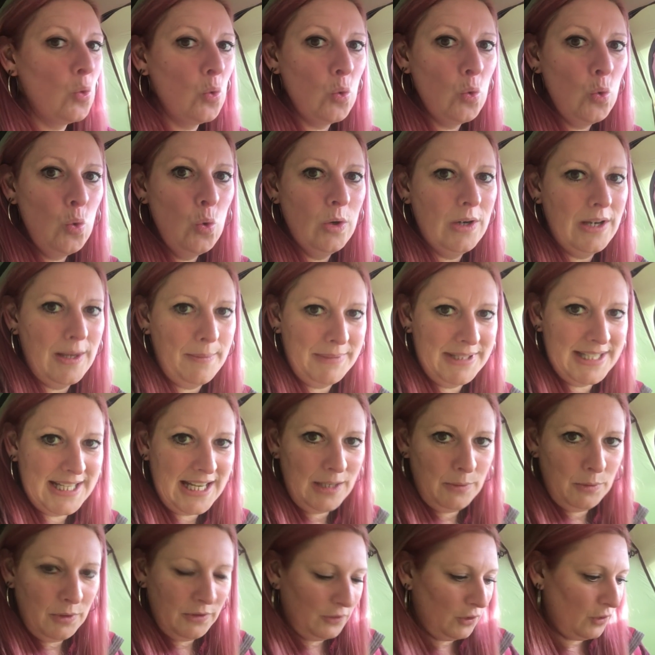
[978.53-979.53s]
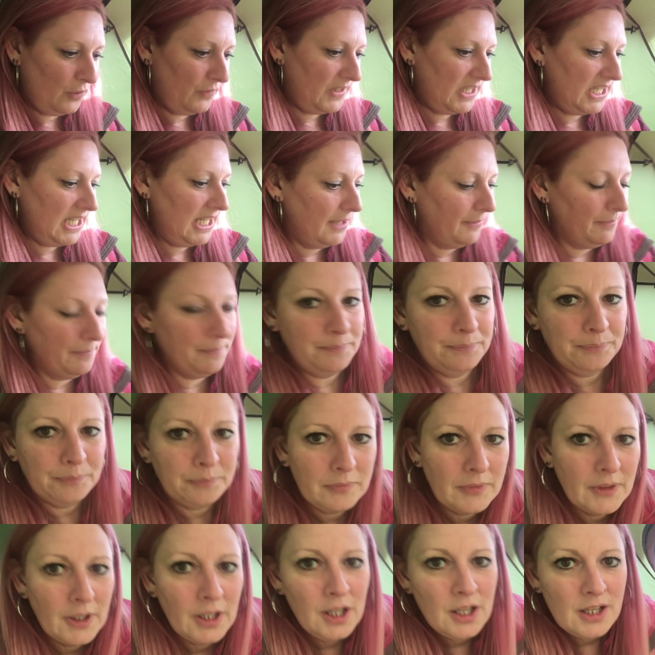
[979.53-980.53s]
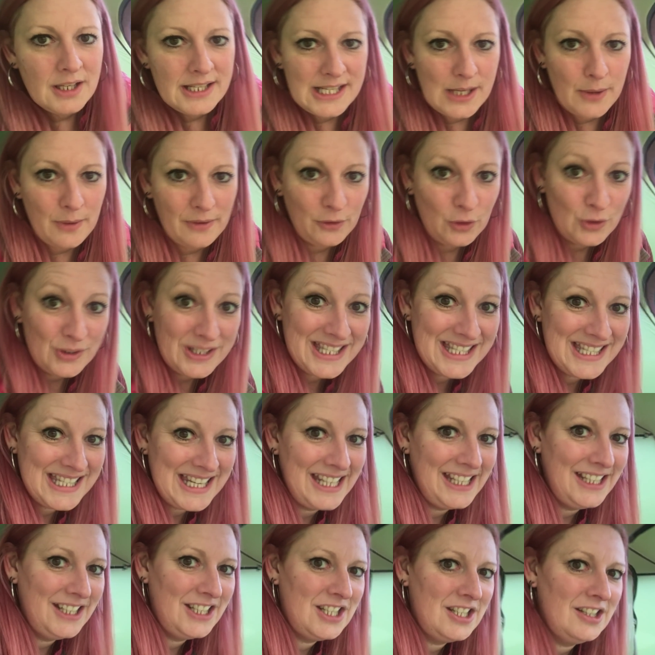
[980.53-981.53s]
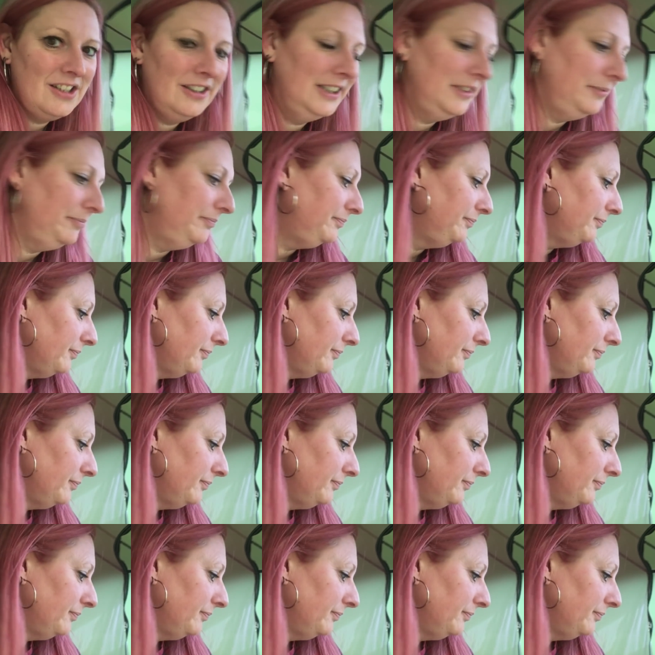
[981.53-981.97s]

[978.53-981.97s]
Ooh, let me tell you what I've got for tea. So I've got steak tonight.